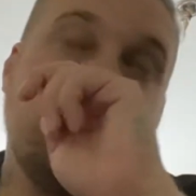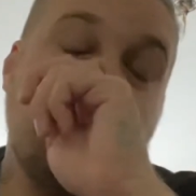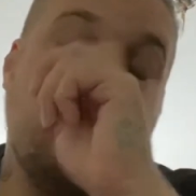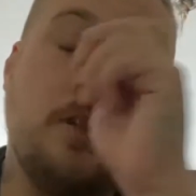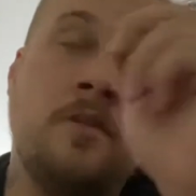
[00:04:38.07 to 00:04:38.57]

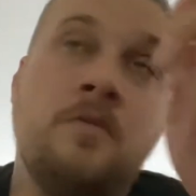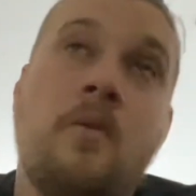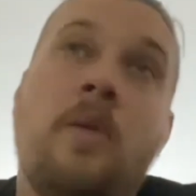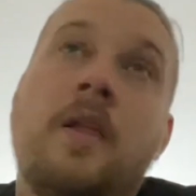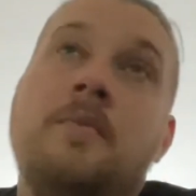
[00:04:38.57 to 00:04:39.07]
you know,
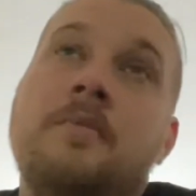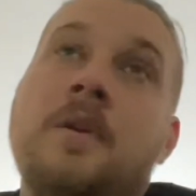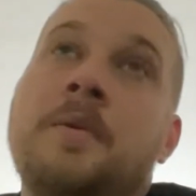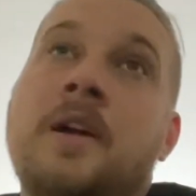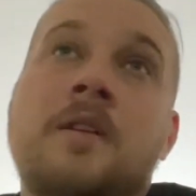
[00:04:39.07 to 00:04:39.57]

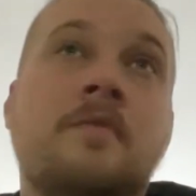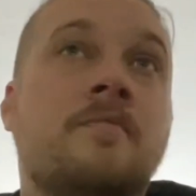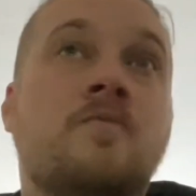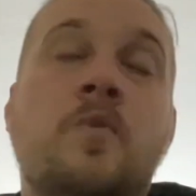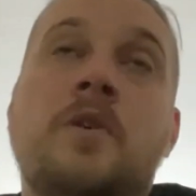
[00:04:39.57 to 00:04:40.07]
maybe not
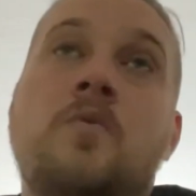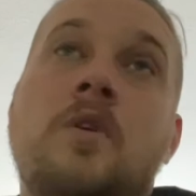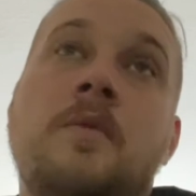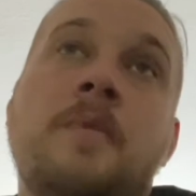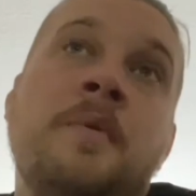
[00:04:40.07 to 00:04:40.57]
week
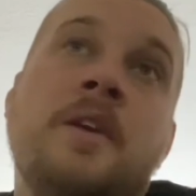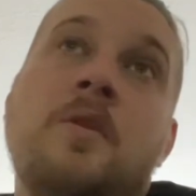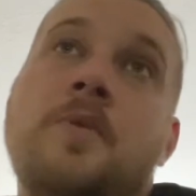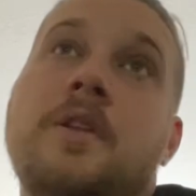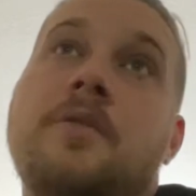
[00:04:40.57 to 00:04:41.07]
one, maybe
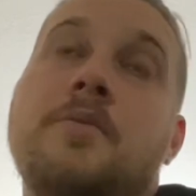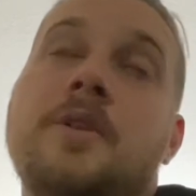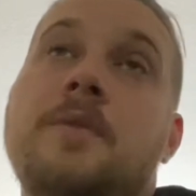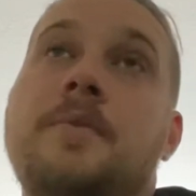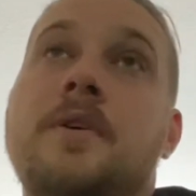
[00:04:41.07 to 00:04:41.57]
not week
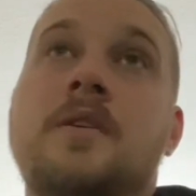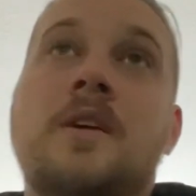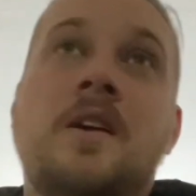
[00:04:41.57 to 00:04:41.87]
three, but